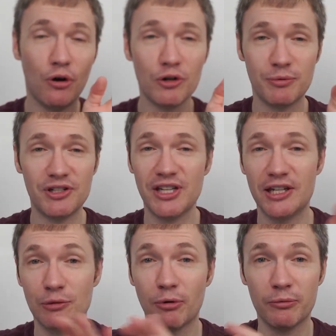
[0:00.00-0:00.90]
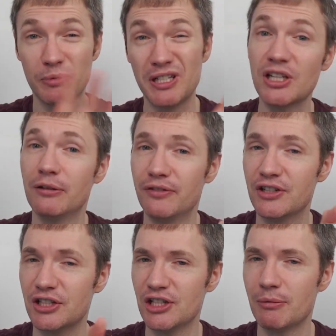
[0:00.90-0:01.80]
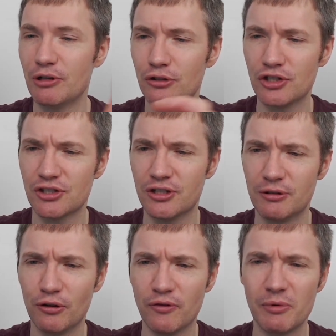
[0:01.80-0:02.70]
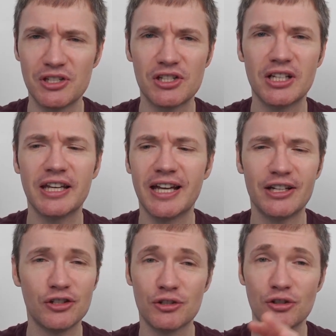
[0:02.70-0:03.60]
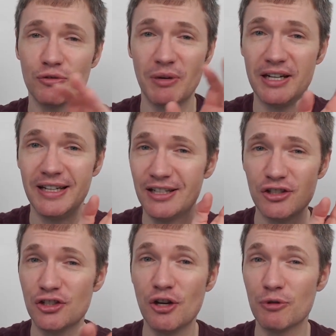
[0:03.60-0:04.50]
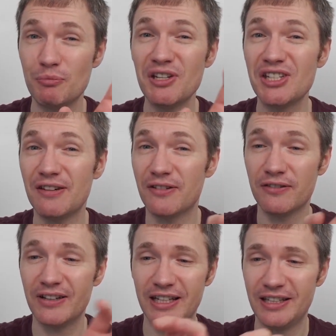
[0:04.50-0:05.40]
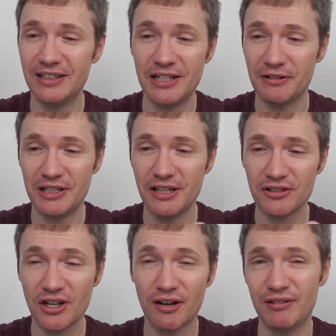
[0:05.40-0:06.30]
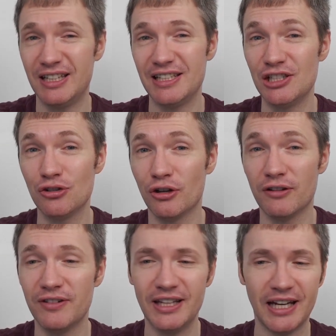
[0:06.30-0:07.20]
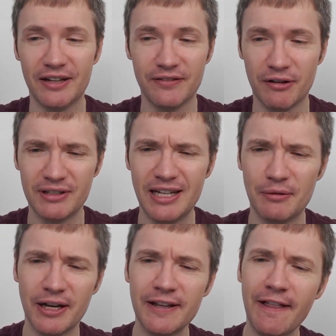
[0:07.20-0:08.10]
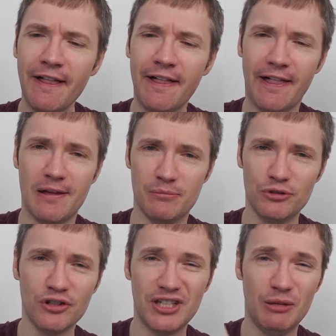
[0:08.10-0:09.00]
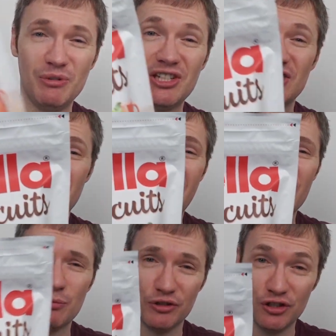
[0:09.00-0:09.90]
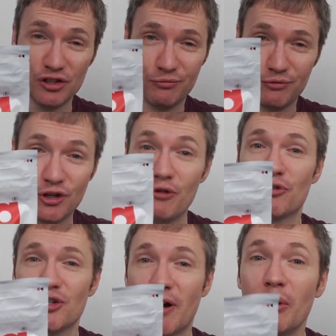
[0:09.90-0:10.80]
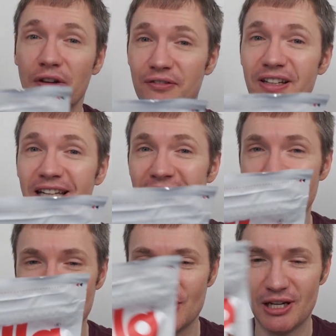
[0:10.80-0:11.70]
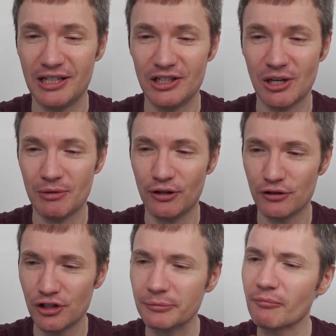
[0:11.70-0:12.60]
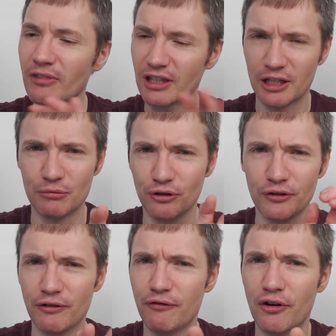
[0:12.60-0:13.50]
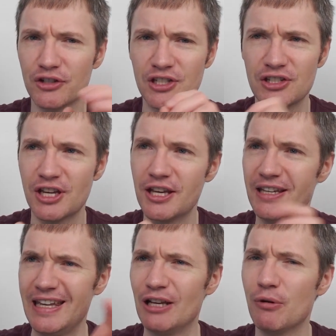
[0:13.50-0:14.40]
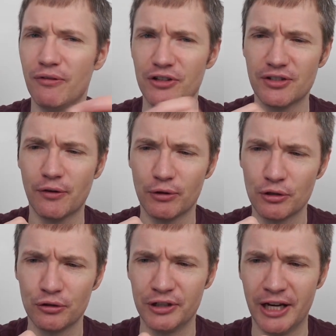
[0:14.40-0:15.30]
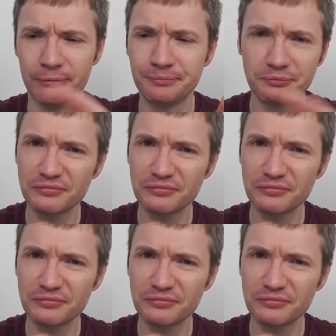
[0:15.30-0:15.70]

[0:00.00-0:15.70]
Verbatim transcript: I've always been saying is a problem, particularly things like Jammie Dodgers and other biscuits like that. Just too much biscuit for the filling, you know, and you just can't really enjoy the filling, I found anyway. Not to say the biscuits are nice, but it's just too much. I want the filling in a Jammie Dodger. And below the Foxes equivalents, what they're called now.